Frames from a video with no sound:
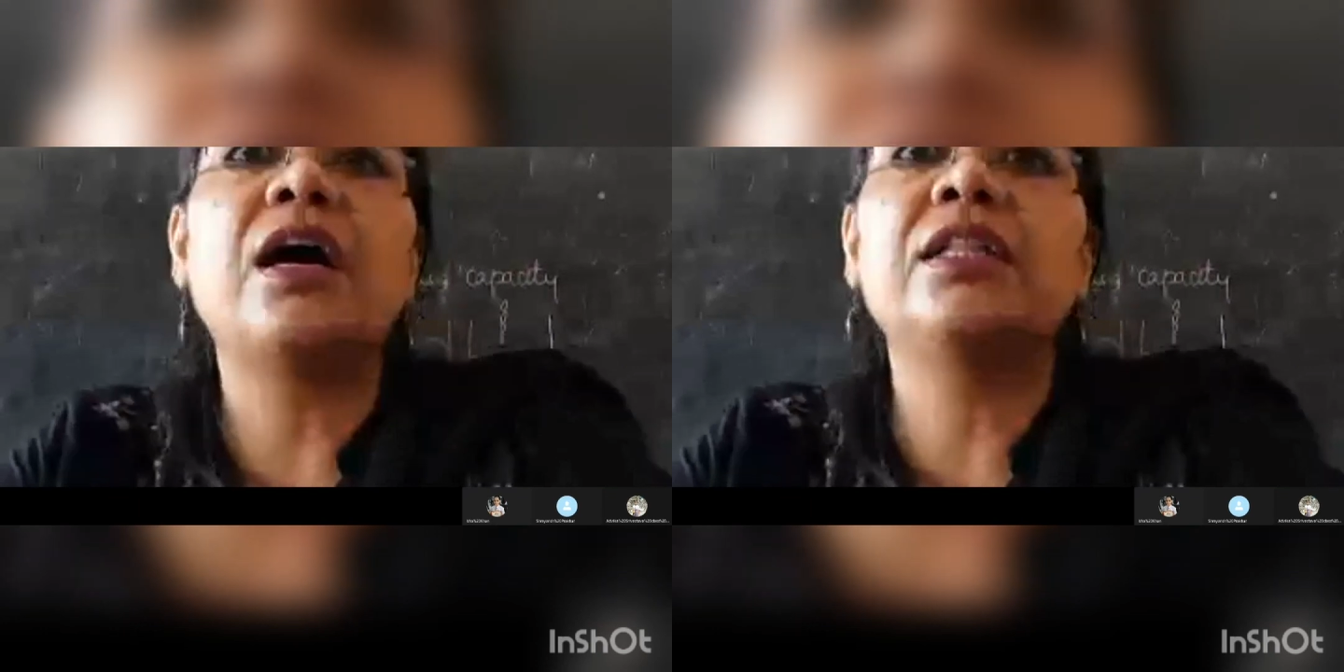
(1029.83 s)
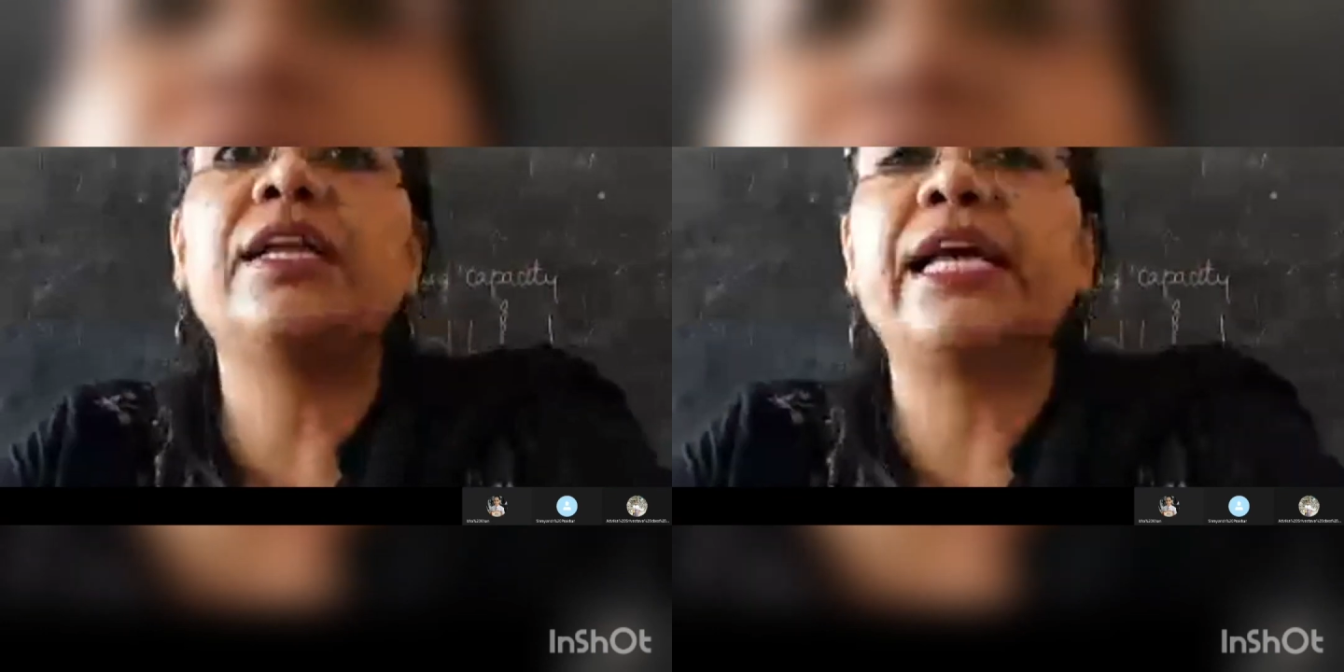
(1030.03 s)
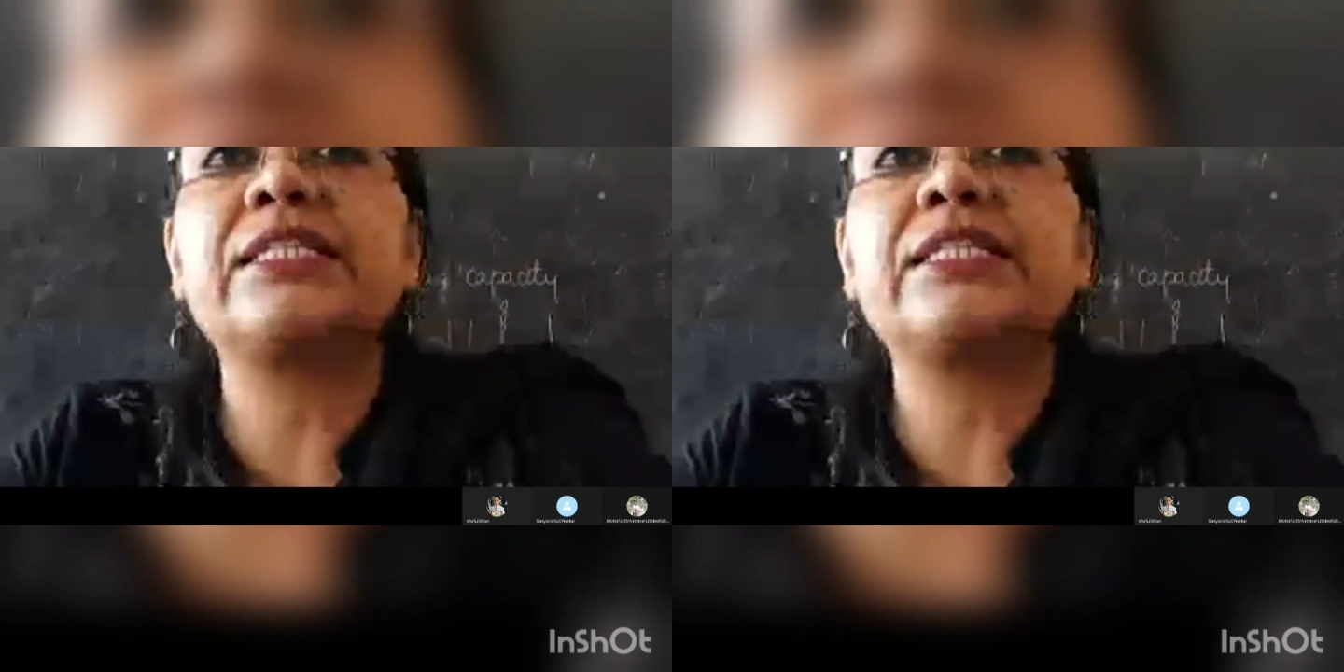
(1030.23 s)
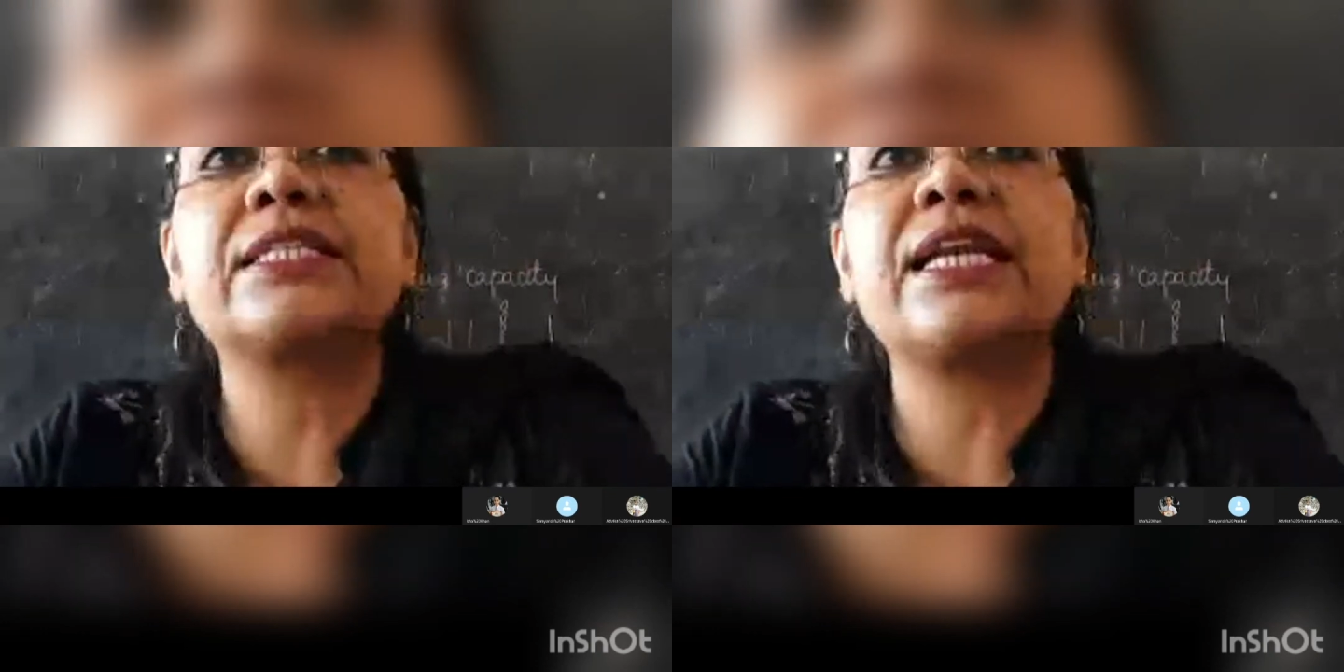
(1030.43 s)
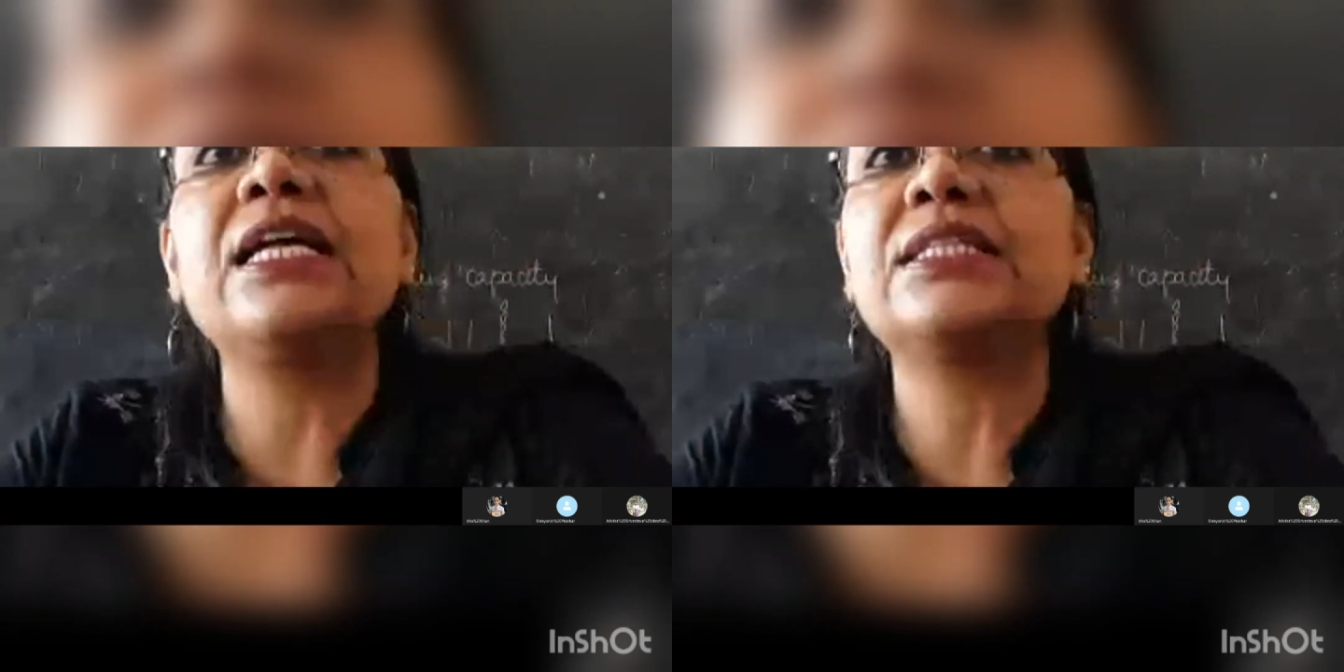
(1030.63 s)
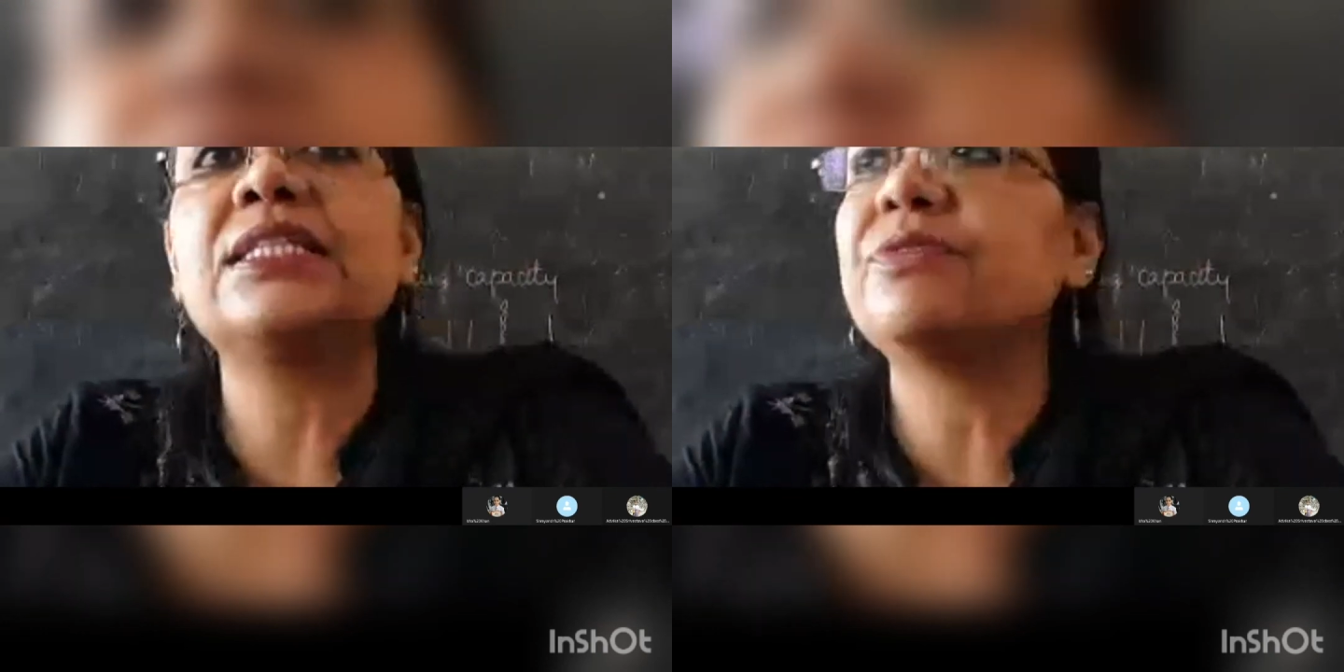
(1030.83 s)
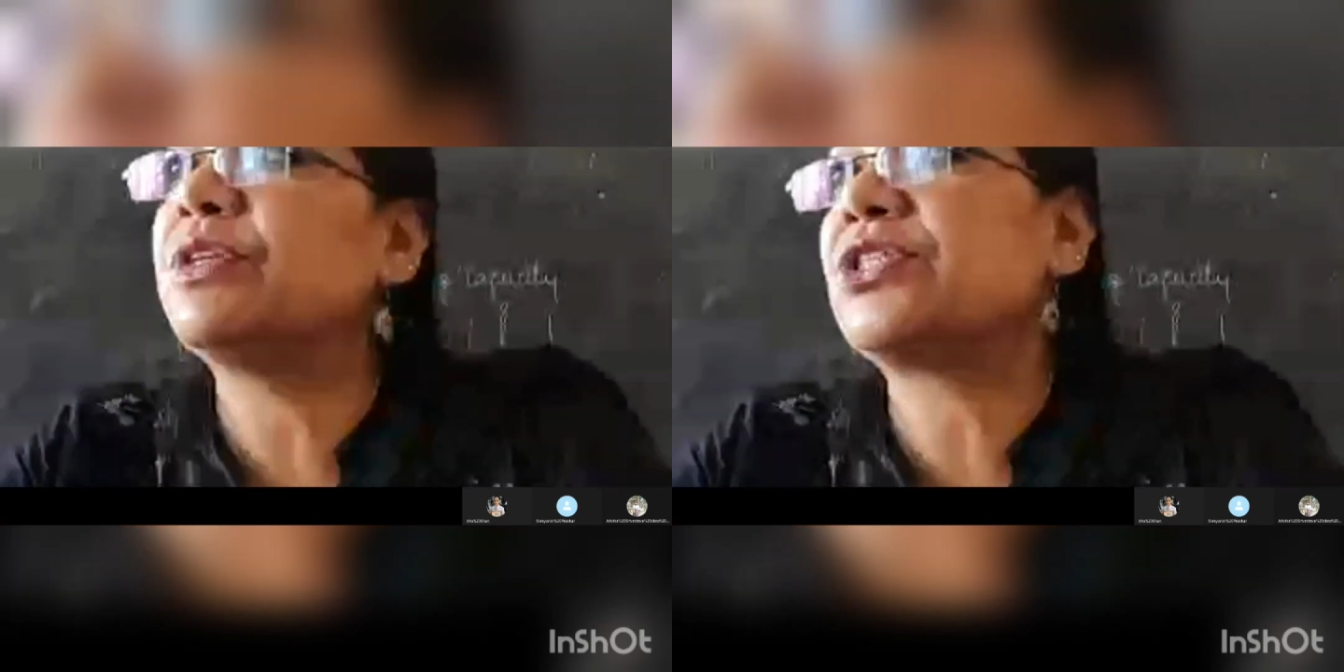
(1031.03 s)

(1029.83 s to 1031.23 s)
in the next class.